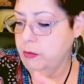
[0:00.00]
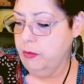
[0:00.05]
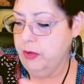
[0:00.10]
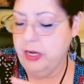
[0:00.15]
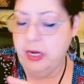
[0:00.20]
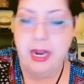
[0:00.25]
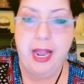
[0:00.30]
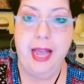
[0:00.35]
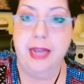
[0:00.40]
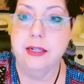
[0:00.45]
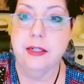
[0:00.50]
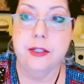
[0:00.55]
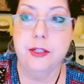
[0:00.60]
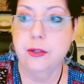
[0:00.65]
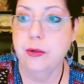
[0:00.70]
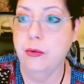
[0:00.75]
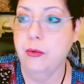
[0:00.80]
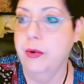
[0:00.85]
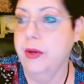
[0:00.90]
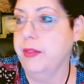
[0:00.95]
when it had to
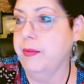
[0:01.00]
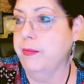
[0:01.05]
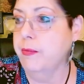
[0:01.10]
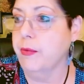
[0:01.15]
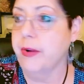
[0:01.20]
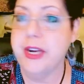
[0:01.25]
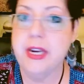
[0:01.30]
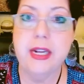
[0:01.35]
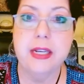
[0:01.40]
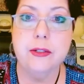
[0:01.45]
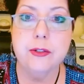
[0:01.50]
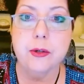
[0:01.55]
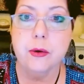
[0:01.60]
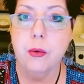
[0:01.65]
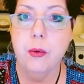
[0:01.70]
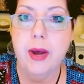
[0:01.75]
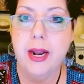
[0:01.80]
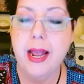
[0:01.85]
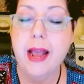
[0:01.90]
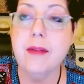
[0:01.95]
do with readings or
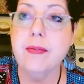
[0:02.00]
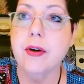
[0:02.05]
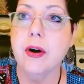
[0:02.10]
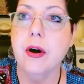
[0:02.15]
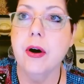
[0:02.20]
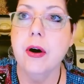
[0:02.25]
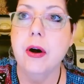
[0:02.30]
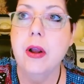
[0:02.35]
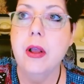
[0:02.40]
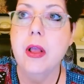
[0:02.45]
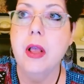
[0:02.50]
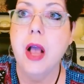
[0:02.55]
whatever,